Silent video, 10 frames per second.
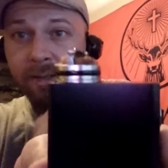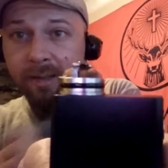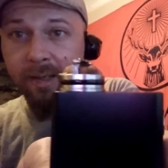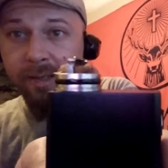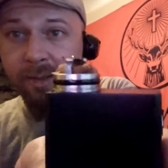
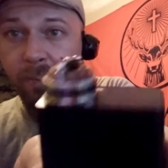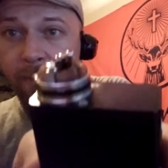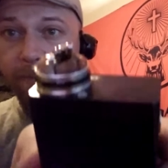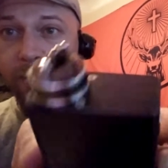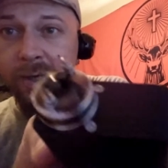Sits
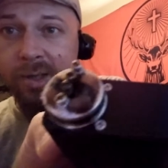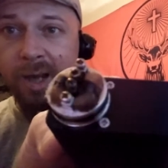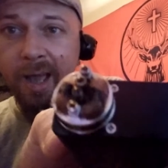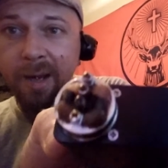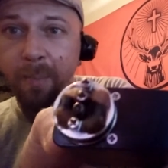super flush.
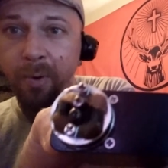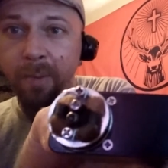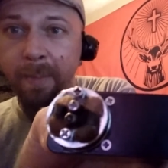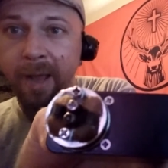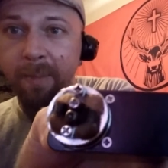I had to put
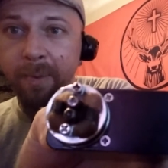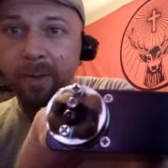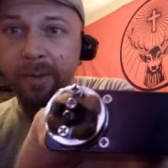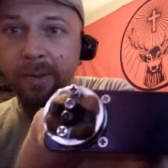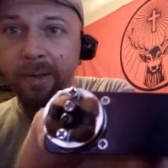a mech
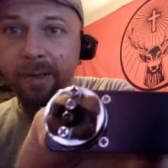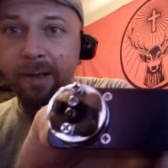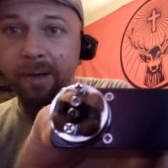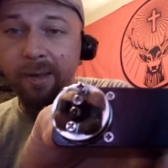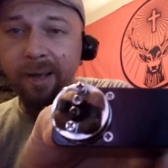build on
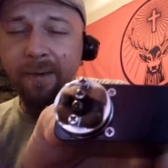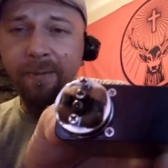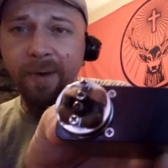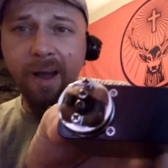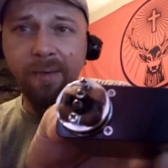here, like a
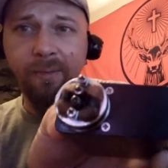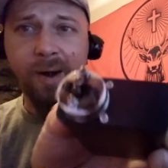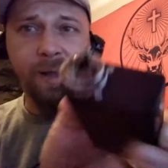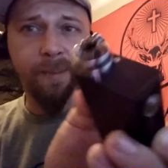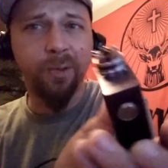
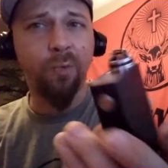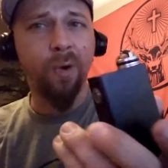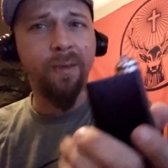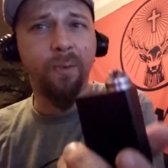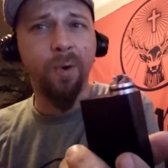5-wrap,
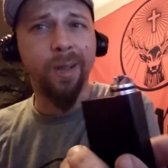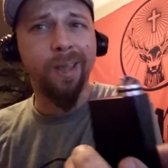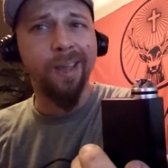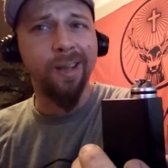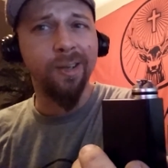24
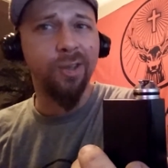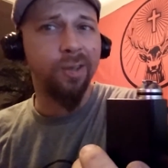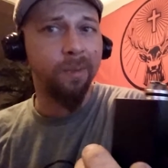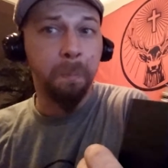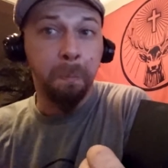
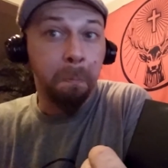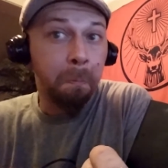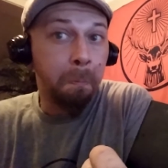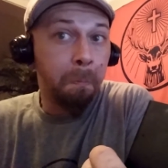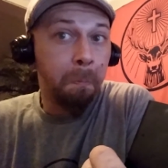gauge,
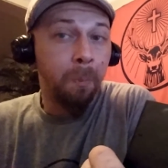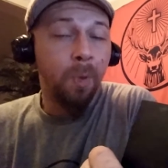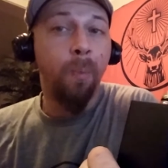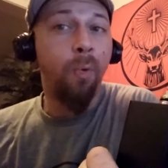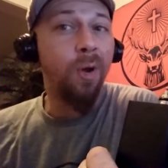
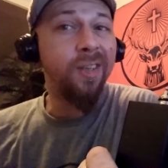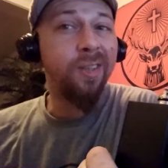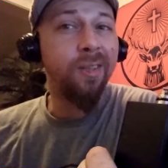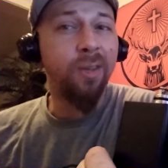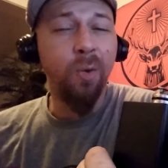
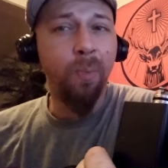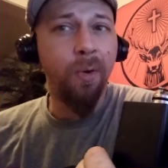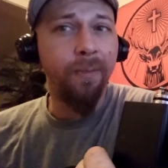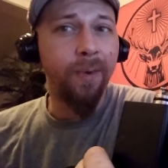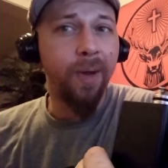
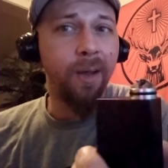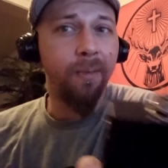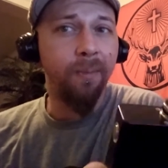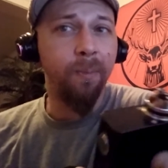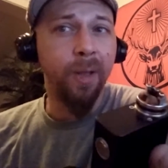
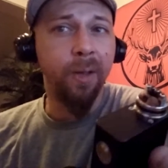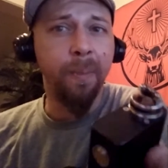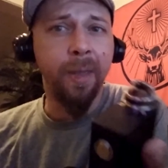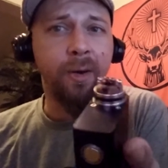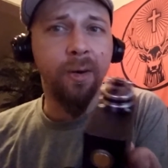2.5
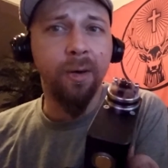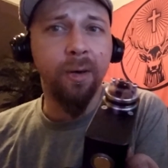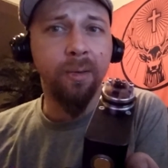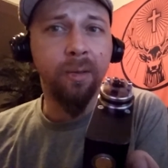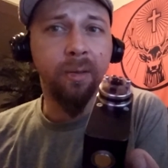
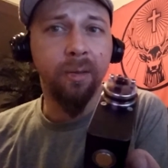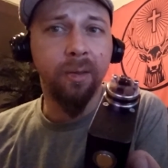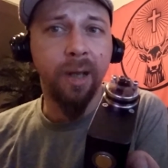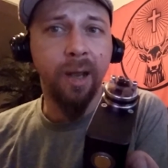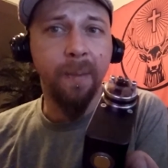millimeter
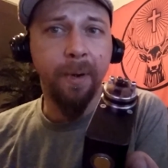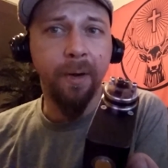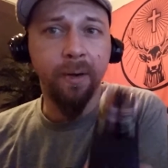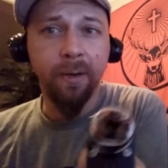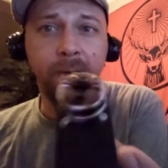
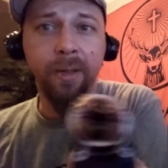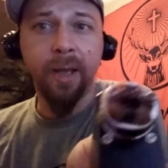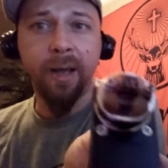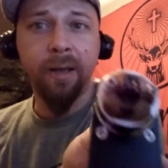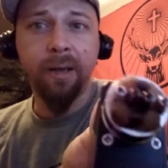diameter on
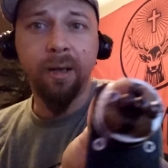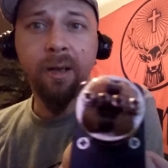that.